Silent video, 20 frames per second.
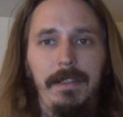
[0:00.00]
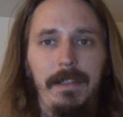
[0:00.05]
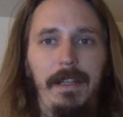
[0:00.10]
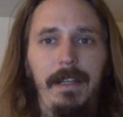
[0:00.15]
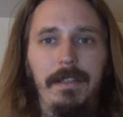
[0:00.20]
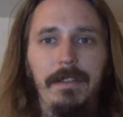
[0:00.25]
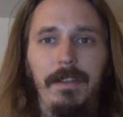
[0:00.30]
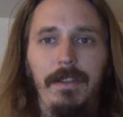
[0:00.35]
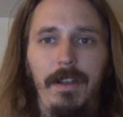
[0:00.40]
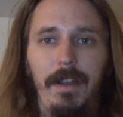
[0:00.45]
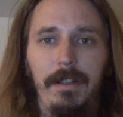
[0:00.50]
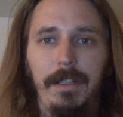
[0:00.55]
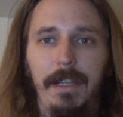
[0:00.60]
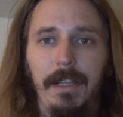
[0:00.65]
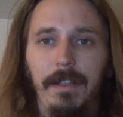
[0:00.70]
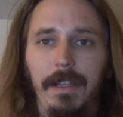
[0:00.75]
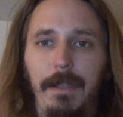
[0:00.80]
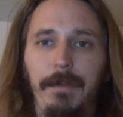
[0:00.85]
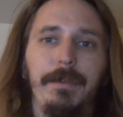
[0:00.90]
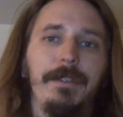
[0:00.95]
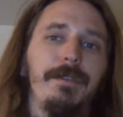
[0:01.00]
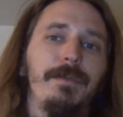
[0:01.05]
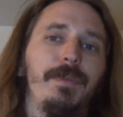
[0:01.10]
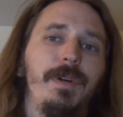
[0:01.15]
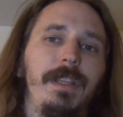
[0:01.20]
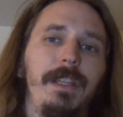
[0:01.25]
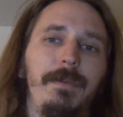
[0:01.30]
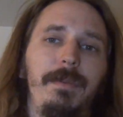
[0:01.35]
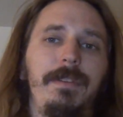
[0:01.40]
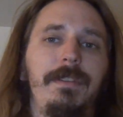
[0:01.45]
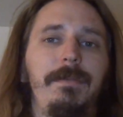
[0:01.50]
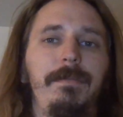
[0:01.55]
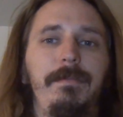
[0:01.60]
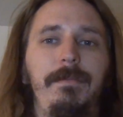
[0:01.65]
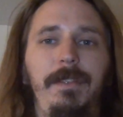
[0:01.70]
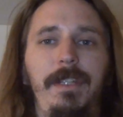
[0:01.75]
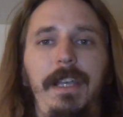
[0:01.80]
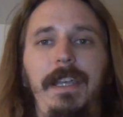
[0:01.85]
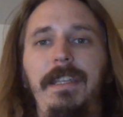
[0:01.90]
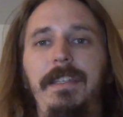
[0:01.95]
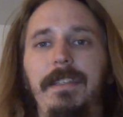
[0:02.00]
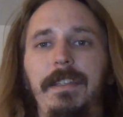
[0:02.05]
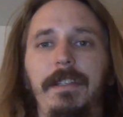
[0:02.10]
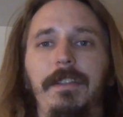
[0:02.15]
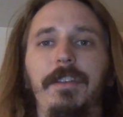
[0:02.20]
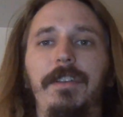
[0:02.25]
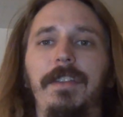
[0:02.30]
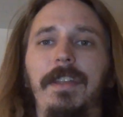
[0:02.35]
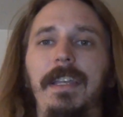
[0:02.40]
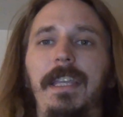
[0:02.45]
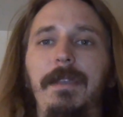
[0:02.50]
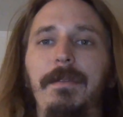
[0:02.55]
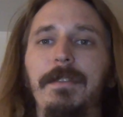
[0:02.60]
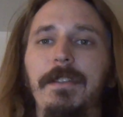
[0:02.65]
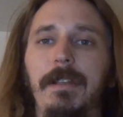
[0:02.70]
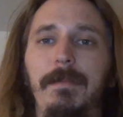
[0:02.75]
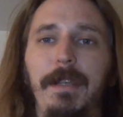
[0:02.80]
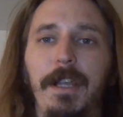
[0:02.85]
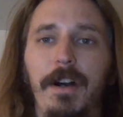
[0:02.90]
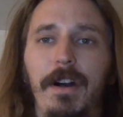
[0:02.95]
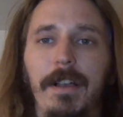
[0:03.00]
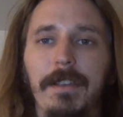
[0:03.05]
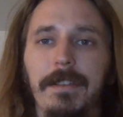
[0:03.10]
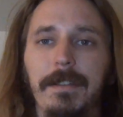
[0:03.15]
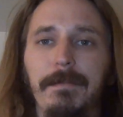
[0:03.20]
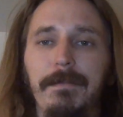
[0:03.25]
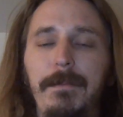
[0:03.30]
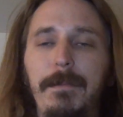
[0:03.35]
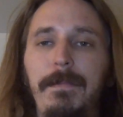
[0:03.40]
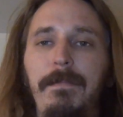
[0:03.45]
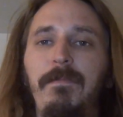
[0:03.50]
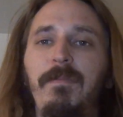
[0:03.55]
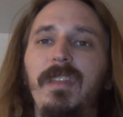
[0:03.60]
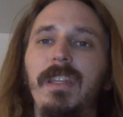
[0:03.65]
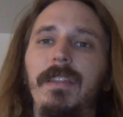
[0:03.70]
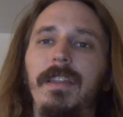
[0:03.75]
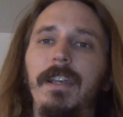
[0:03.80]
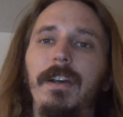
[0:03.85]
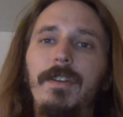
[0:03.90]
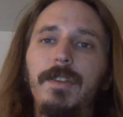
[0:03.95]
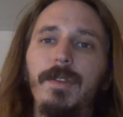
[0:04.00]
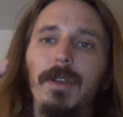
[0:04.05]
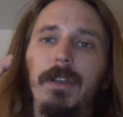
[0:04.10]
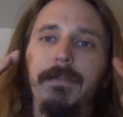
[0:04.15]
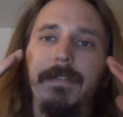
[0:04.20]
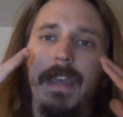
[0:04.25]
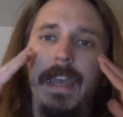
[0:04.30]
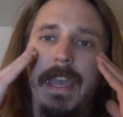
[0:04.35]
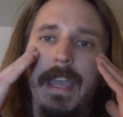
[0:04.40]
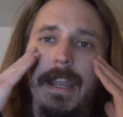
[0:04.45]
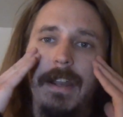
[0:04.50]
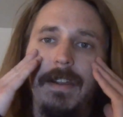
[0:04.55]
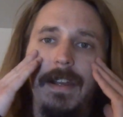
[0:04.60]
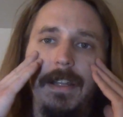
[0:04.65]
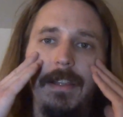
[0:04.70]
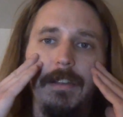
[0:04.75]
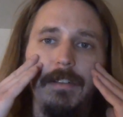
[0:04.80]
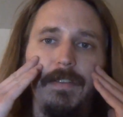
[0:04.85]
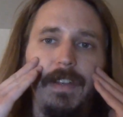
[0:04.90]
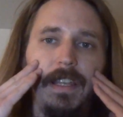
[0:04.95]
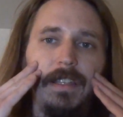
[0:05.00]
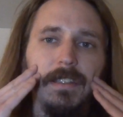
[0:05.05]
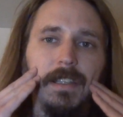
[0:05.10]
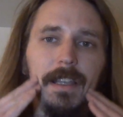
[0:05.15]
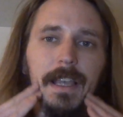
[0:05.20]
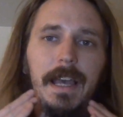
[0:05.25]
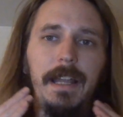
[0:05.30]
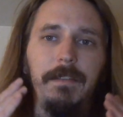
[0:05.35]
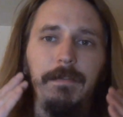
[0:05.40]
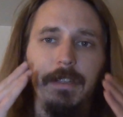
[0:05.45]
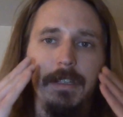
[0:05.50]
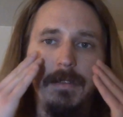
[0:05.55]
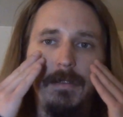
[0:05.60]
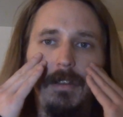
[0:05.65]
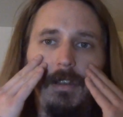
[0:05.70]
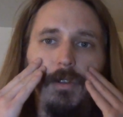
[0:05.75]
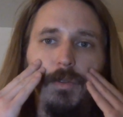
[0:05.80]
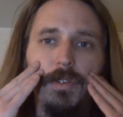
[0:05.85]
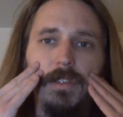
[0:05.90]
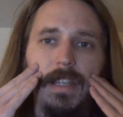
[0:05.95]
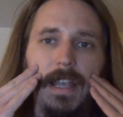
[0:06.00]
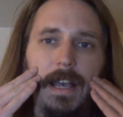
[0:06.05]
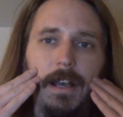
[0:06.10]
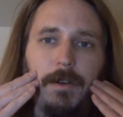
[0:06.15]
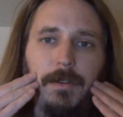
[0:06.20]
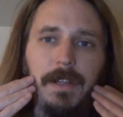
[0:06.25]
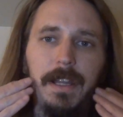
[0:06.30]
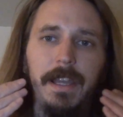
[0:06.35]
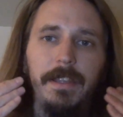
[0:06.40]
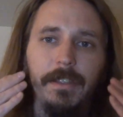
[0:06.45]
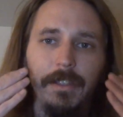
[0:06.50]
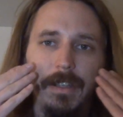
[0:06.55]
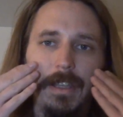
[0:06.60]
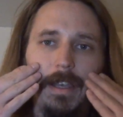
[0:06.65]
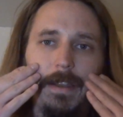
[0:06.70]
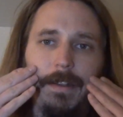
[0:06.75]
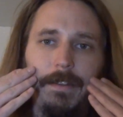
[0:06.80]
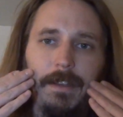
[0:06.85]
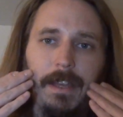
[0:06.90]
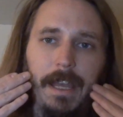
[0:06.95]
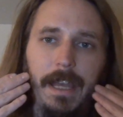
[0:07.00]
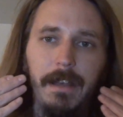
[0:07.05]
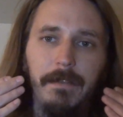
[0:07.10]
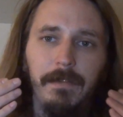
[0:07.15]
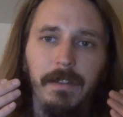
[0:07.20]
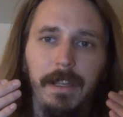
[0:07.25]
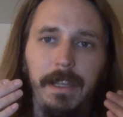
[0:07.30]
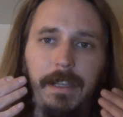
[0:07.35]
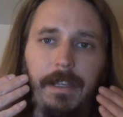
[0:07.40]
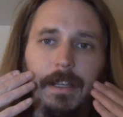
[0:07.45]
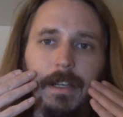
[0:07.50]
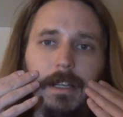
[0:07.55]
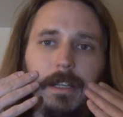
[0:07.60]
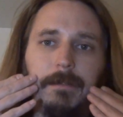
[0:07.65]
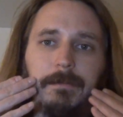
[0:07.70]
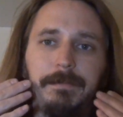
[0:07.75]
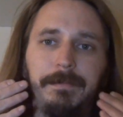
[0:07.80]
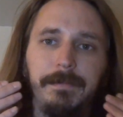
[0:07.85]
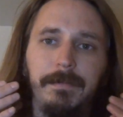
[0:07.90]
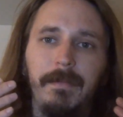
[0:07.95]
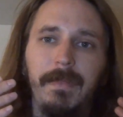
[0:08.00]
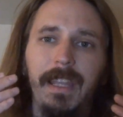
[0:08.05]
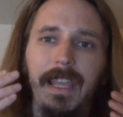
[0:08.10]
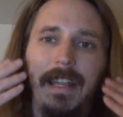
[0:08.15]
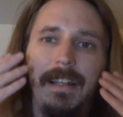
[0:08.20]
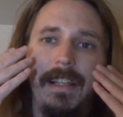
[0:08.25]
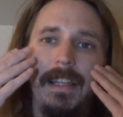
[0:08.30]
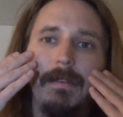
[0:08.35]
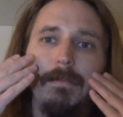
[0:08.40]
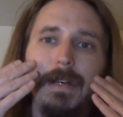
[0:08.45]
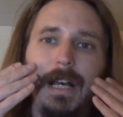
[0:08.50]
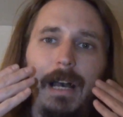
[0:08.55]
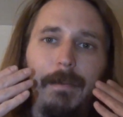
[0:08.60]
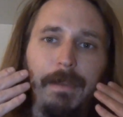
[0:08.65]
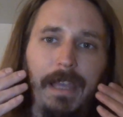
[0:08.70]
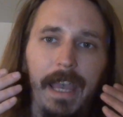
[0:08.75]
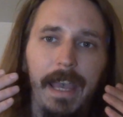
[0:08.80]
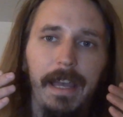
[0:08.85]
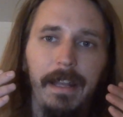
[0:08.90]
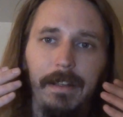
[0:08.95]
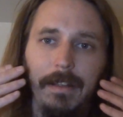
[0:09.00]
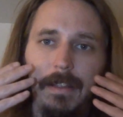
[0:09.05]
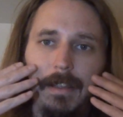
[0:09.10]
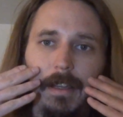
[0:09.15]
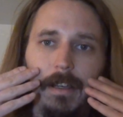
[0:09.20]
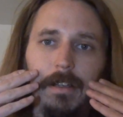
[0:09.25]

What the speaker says: I said, has a long tail. He was the one that was nice and looked like he was going to be awesome. They also have hair on their face that kind of goes down, and they'll kind of have like kind of like a bobcat.